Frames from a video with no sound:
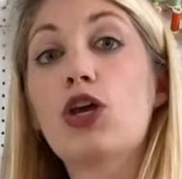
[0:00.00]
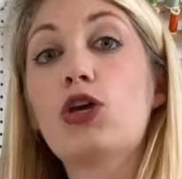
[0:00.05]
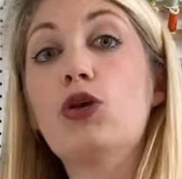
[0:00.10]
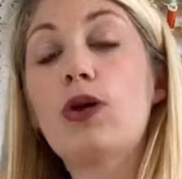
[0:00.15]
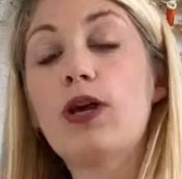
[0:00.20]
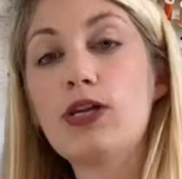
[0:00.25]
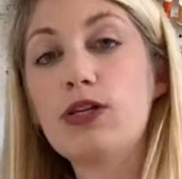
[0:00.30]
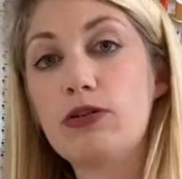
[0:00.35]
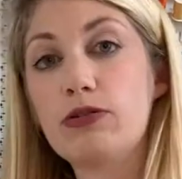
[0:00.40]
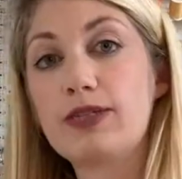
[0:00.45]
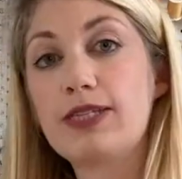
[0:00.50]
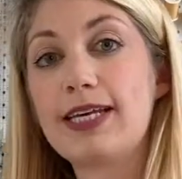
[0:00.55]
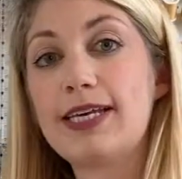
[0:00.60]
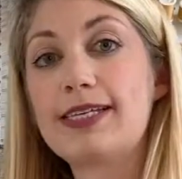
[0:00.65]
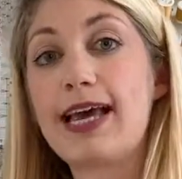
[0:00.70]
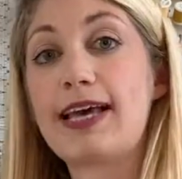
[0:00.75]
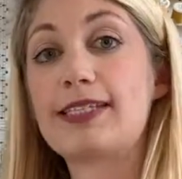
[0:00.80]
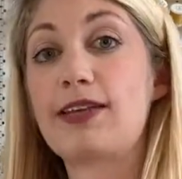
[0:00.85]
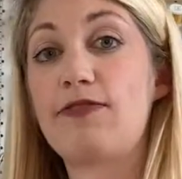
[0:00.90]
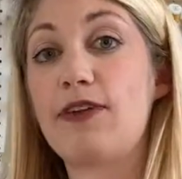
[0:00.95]
You can use this
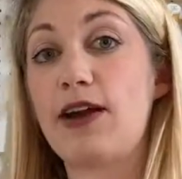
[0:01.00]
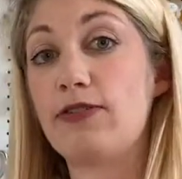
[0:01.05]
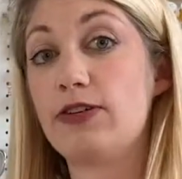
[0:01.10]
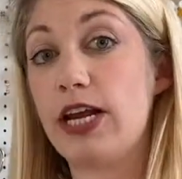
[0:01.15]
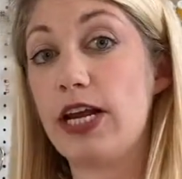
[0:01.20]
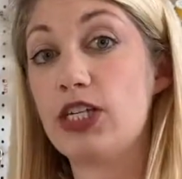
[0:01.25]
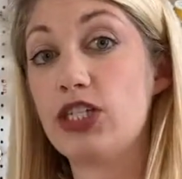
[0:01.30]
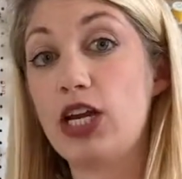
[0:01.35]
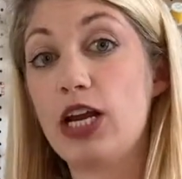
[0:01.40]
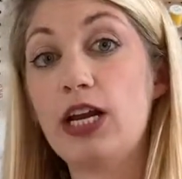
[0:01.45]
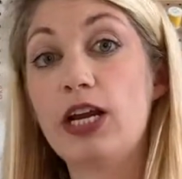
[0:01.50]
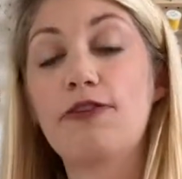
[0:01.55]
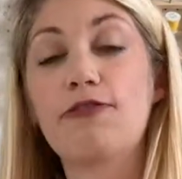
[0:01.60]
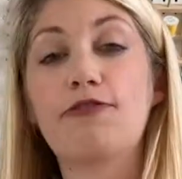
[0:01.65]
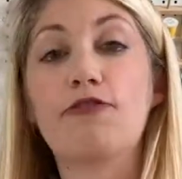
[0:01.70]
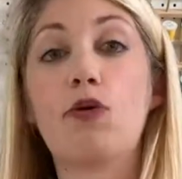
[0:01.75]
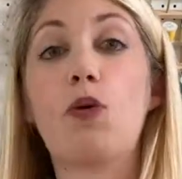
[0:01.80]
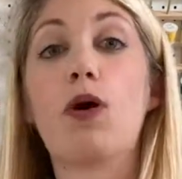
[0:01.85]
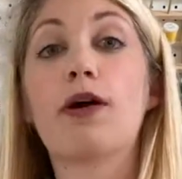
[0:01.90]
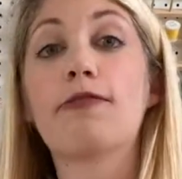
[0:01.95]
as the foundation
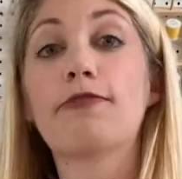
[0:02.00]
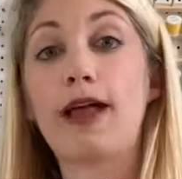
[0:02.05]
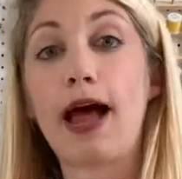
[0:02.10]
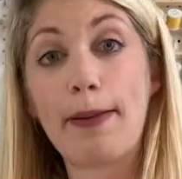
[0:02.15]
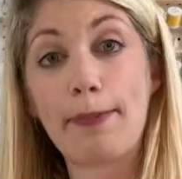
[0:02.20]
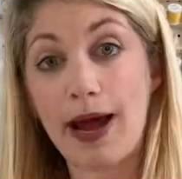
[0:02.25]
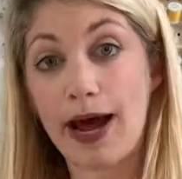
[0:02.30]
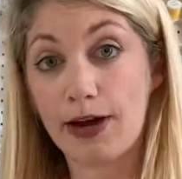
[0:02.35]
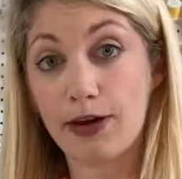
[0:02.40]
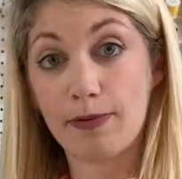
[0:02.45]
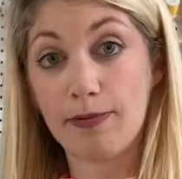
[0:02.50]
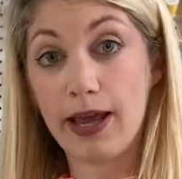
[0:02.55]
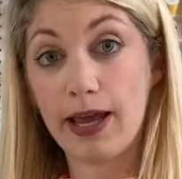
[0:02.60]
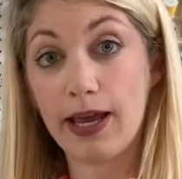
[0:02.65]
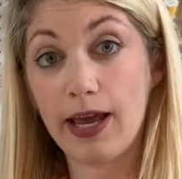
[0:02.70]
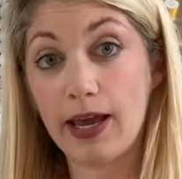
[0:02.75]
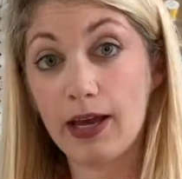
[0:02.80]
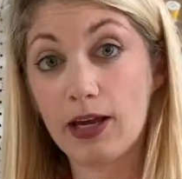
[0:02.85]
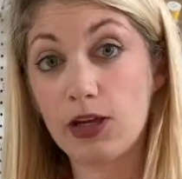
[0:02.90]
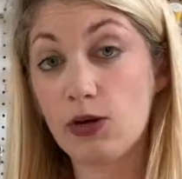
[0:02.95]
for flat pattern
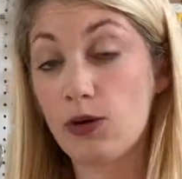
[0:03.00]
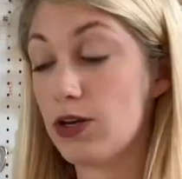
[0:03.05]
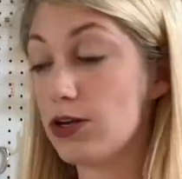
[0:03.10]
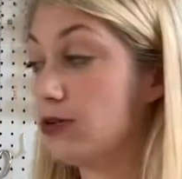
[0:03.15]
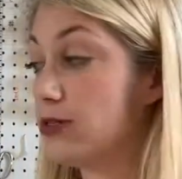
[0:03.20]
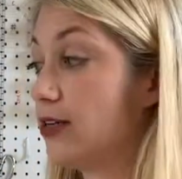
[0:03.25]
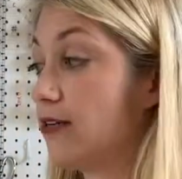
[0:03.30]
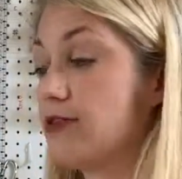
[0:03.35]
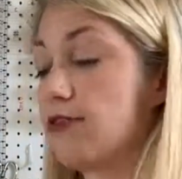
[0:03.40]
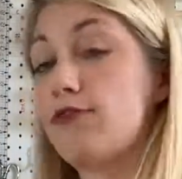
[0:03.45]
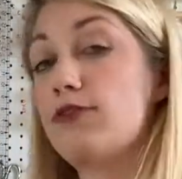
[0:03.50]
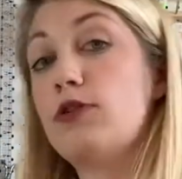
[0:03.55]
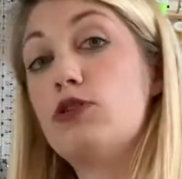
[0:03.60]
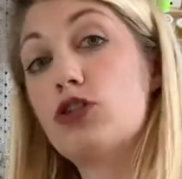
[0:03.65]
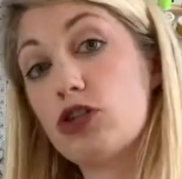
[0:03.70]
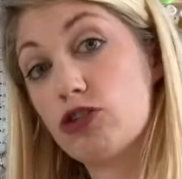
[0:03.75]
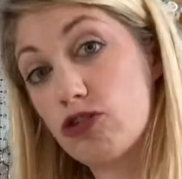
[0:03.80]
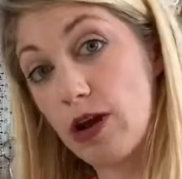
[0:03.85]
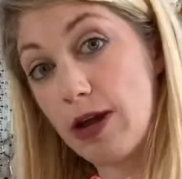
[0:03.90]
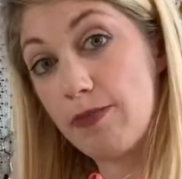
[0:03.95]
making. You can use it for
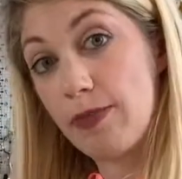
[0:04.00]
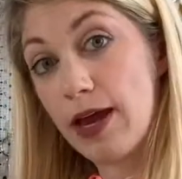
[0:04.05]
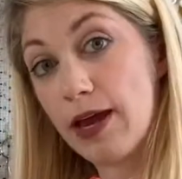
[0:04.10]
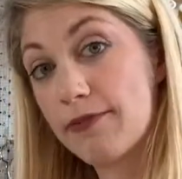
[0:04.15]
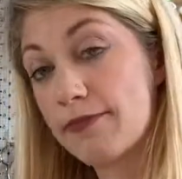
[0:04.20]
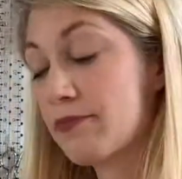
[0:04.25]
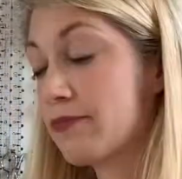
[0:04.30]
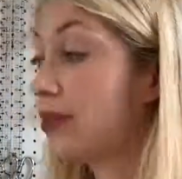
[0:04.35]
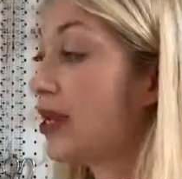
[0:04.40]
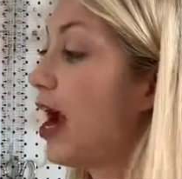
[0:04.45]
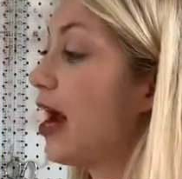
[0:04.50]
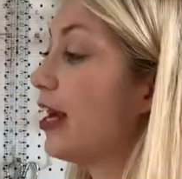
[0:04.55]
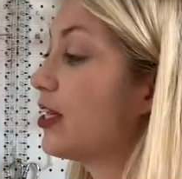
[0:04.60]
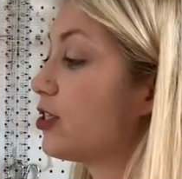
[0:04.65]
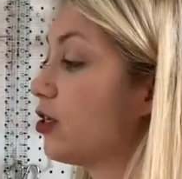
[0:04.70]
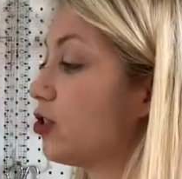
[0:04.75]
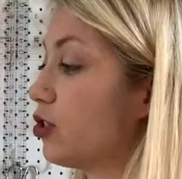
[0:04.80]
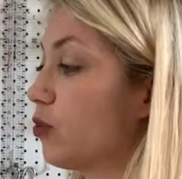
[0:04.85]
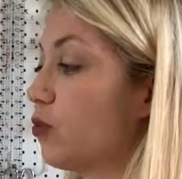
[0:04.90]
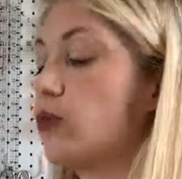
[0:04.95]
future draping, and
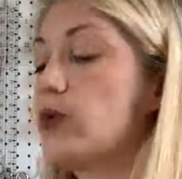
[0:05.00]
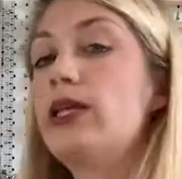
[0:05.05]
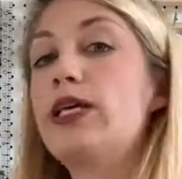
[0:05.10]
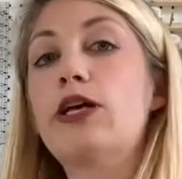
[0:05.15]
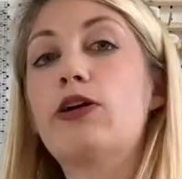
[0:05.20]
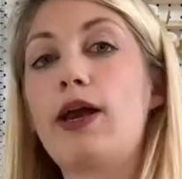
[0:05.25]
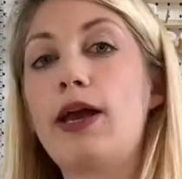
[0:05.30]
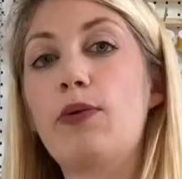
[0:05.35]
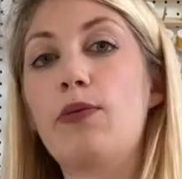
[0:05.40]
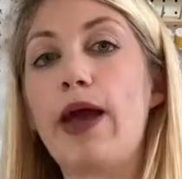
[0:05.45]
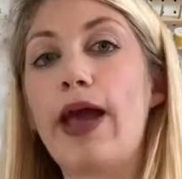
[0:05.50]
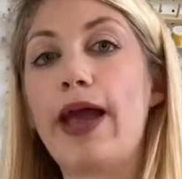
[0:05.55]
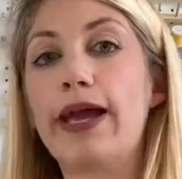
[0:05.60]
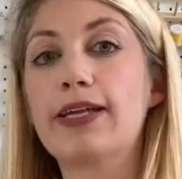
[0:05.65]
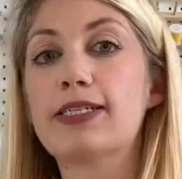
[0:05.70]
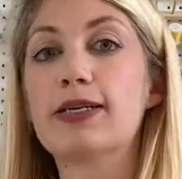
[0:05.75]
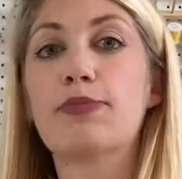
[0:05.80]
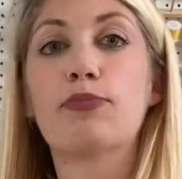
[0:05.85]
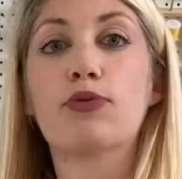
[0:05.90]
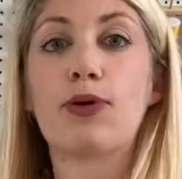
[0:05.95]
it's also a really great
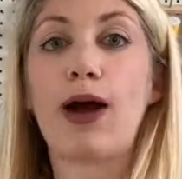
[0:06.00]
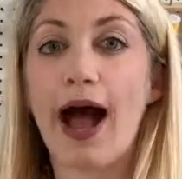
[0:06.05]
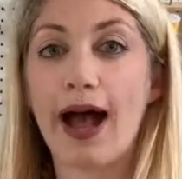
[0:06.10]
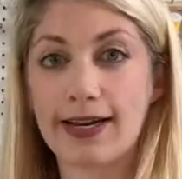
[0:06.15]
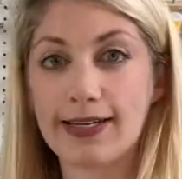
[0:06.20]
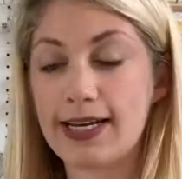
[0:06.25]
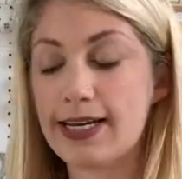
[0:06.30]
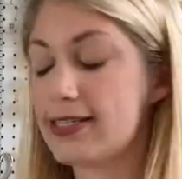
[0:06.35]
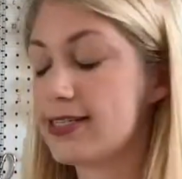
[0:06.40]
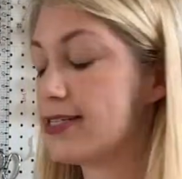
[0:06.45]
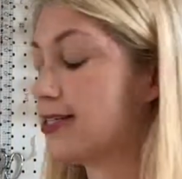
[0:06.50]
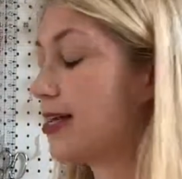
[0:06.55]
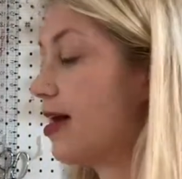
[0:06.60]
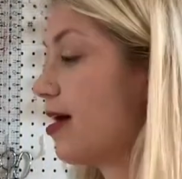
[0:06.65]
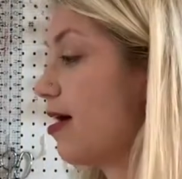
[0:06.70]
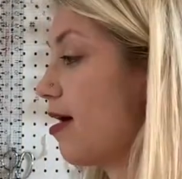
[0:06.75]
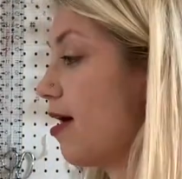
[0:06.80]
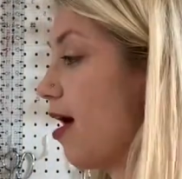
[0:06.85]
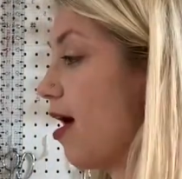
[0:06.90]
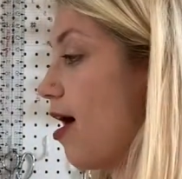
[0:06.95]
way to practice
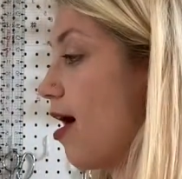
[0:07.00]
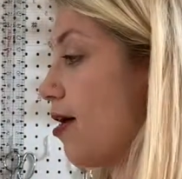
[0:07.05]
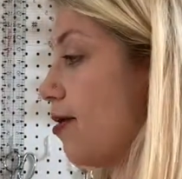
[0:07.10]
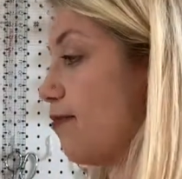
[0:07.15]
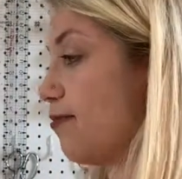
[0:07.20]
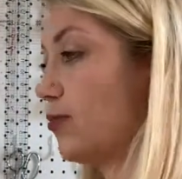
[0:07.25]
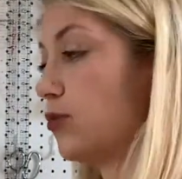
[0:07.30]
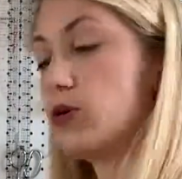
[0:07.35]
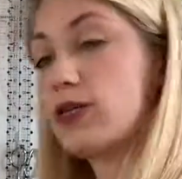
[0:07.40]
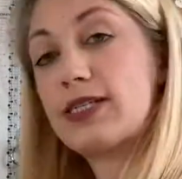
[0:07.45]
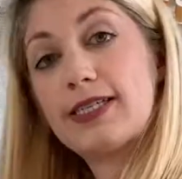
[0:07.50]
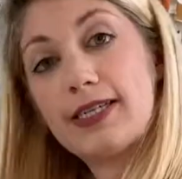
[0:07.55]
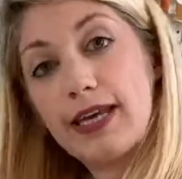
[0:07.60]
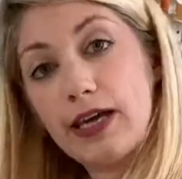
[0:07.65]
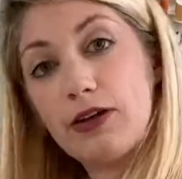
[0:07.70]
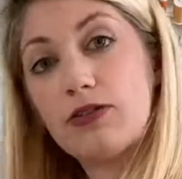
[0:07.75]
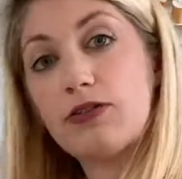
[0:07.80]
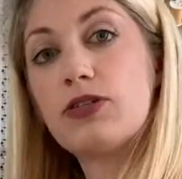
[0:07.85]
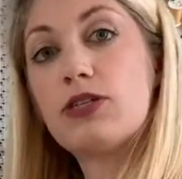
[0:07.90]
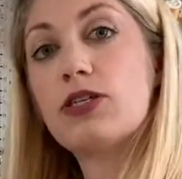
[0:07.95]
your
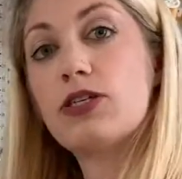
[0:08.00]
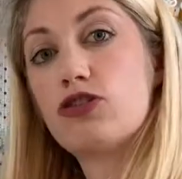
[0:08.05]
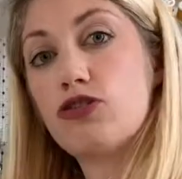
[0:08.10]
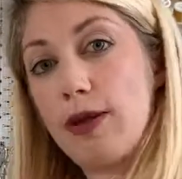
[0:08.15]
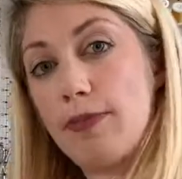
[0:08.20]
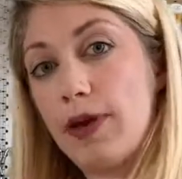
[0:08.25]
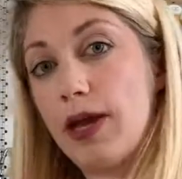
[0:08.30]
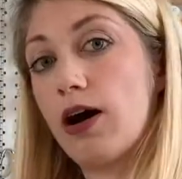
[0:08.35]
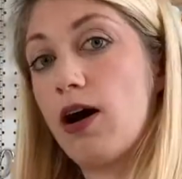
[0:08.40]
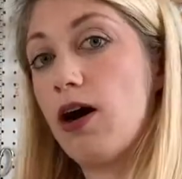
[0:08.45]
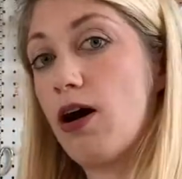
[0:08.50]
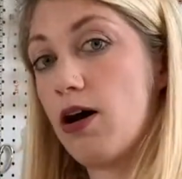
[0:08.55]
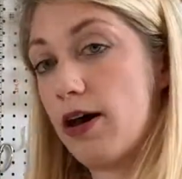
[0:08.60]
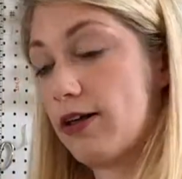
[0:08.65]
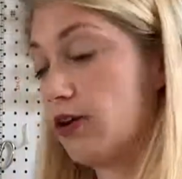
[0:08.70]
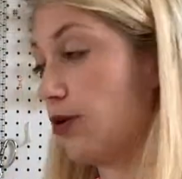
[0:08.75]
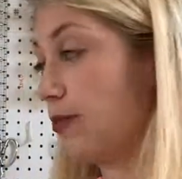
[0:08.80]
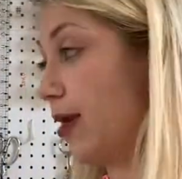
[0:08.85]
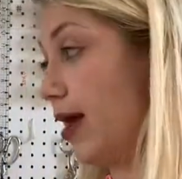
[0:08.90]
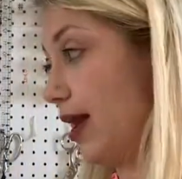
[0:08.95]
skills draping
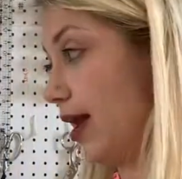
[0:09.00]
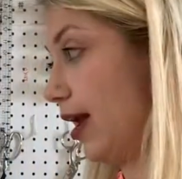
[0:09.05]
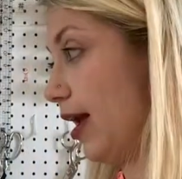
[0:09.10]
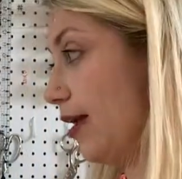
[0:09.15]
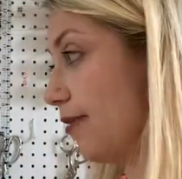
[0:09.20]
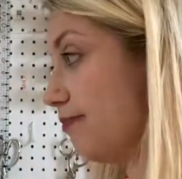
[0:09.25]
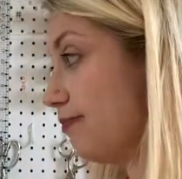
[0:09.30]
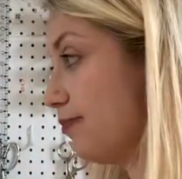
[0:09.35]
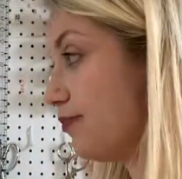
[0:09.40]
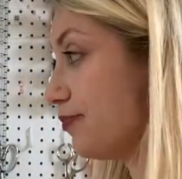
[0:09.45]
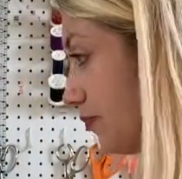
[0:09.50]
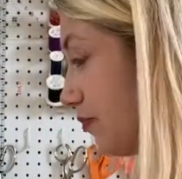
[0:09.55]
on your mannequin.